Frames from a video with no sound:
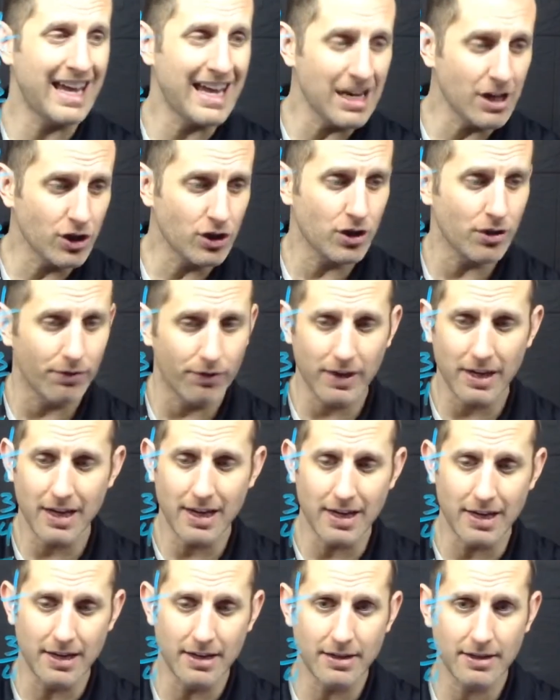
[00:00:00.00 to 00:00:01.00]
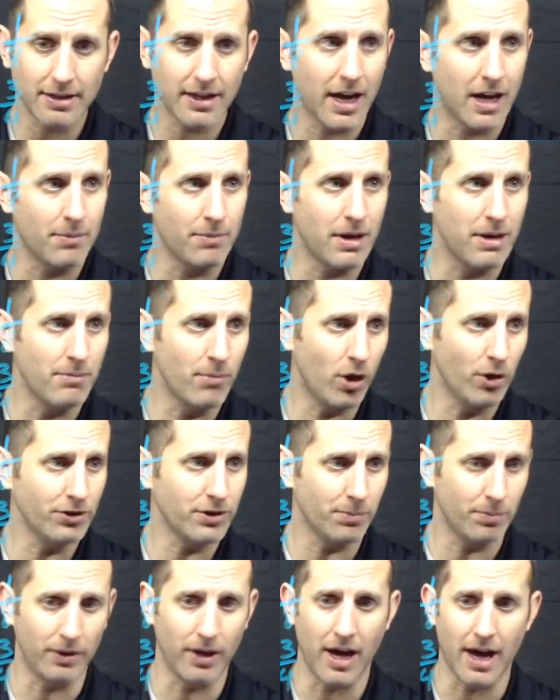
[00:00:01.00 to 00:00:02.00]
Each of these can be
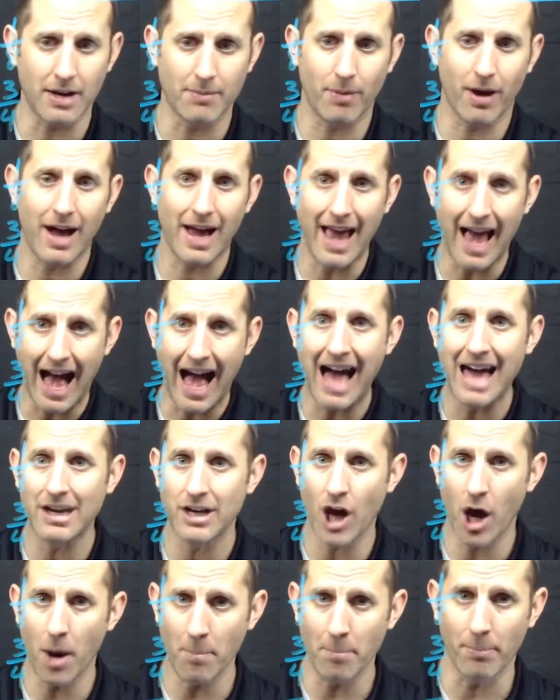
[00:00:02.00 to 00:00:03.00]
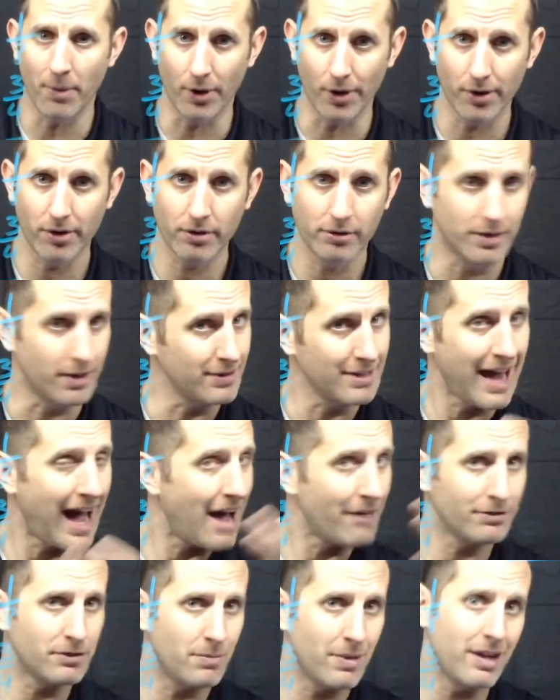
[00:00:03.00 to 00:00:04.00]
multiplied by a number. Doesn't
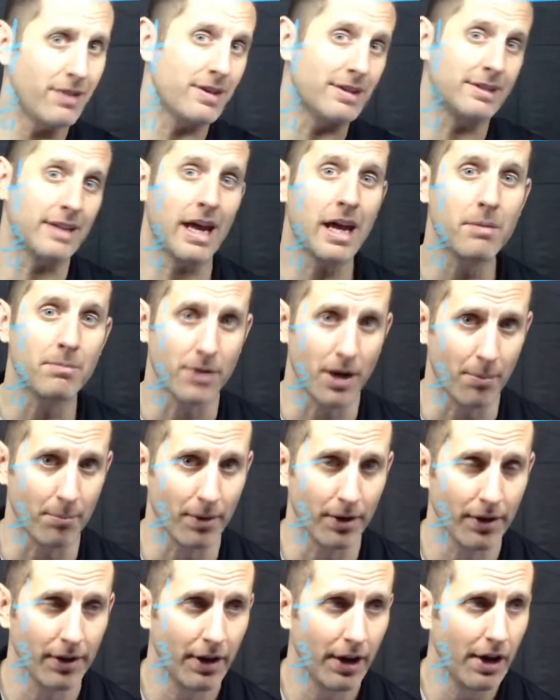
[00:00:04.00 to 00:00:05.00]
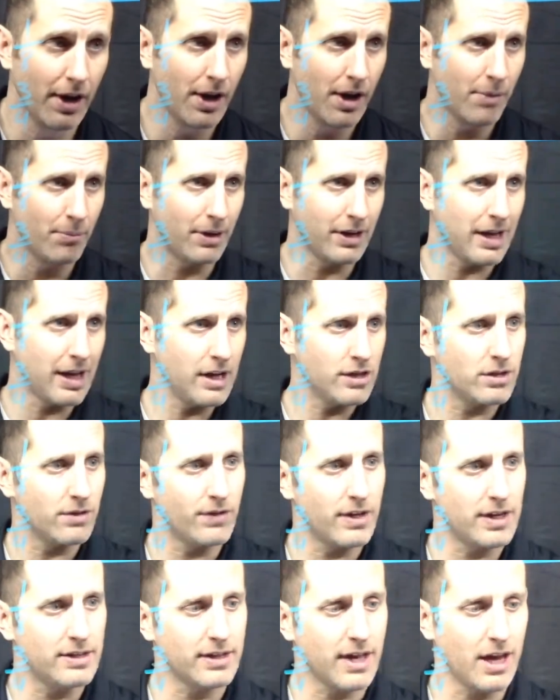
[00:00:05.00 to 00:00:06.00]
have to be the same number, but each
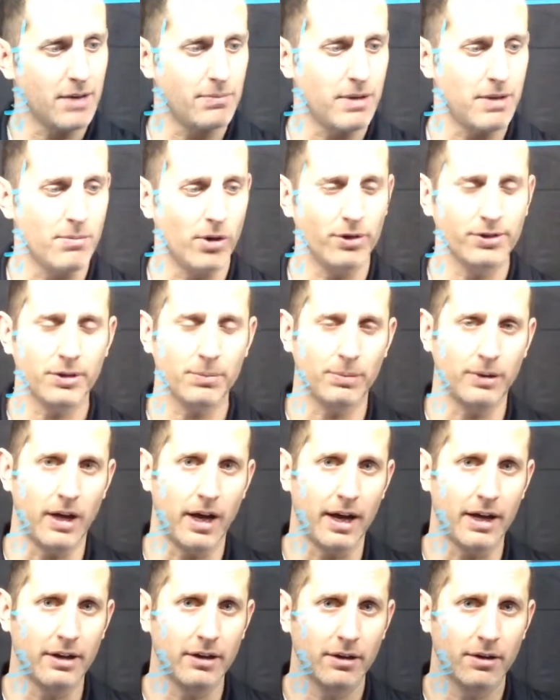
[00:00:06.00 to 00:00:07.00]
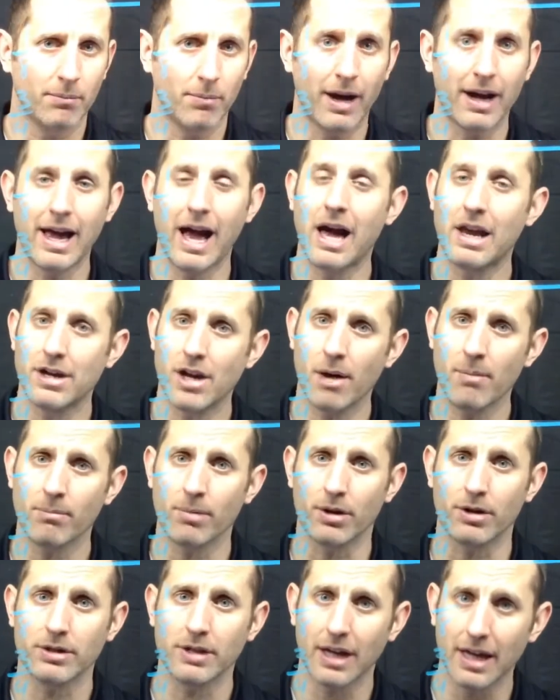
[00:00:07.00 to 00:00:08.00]
of these can be multiplied by a
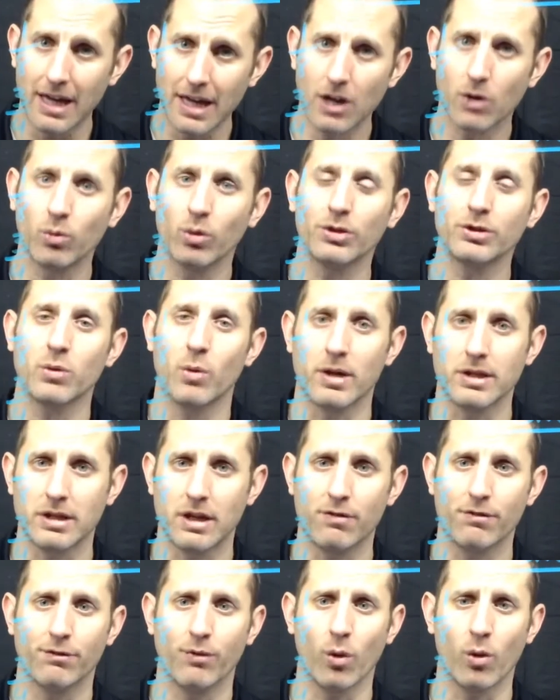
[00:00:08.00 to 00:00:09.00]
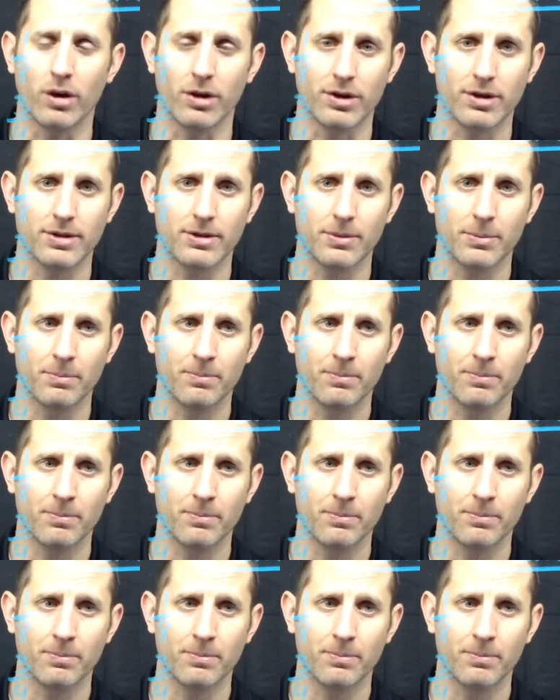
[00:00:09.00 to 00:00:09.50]
number to equal 24ths.